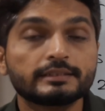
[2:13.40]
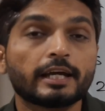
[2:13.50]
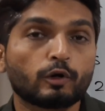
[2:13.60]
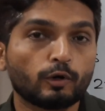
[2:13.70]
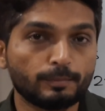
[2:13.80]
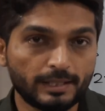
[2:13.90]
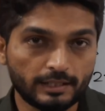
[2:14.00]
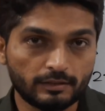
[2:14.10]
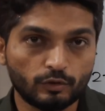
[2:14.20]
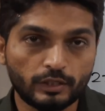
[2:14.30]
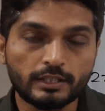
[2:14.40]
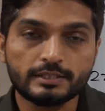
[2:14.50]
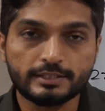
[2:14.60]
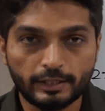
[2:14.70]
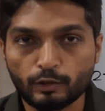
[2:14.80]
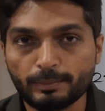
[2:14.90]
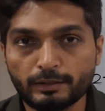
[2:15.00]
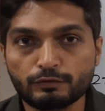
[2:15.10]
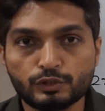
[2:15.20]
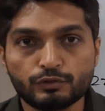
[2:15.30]
Jacobian. Okay,
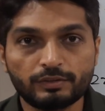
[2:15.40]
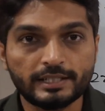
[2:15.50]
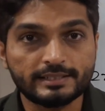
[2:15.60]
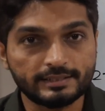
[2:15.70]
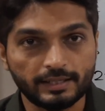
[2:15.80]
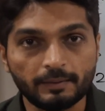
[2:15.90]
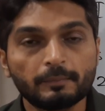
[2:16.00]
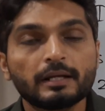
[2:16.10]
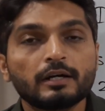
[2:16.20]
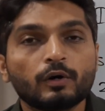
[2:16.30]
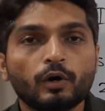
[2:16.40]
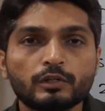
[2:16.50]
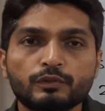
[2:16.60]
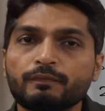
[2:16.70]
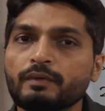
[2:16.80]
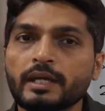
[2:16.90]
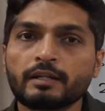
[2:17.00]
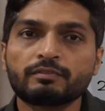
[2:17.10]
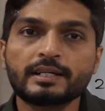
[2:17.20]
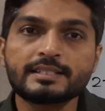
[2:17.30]
Jacobian, we should find J. Or we
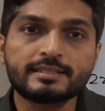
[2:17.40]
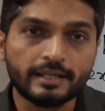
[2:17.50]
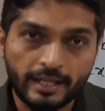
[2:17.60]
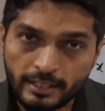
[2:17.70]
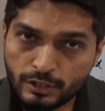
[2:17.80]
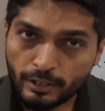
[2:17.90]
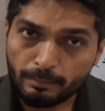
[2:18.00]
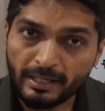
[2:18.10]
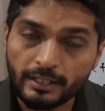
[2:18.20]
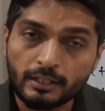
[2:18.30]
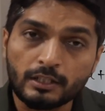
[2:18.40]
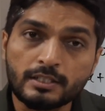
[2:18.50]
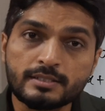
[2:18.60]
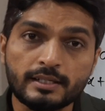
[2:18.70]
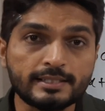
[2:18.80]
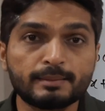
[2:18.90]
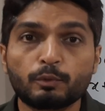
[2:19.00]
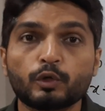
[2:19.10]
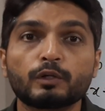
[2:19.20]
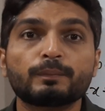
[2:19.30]
can find J dash, and by taking its
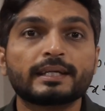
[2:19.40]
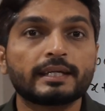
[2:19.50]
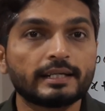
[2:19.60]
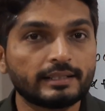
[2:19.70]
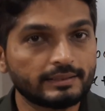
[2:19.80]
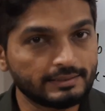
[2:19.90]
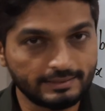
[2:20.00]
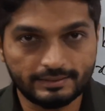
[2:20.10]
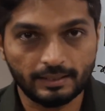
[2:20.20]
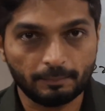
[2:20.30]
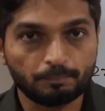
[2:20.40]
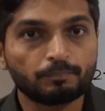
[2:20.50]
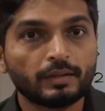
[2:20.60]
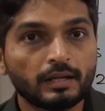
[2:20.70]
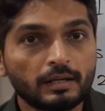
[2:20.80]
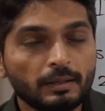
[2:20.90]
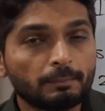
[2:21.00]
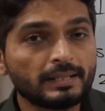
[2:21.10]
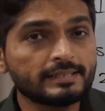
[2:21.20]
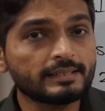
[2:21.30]
reciprocal, we get J.
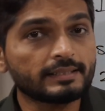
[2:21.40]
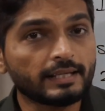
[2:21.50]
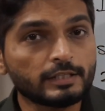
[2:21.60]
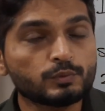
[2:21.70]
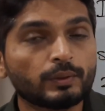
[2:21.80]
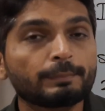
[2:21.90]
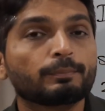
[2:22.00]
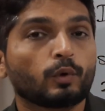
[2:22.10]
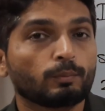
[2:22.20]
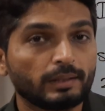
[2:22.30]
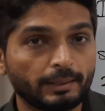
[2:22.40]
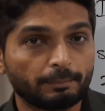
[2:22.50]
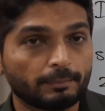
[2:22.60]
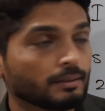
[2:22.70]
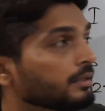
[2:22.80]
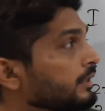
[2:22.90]
But see, there is one problem.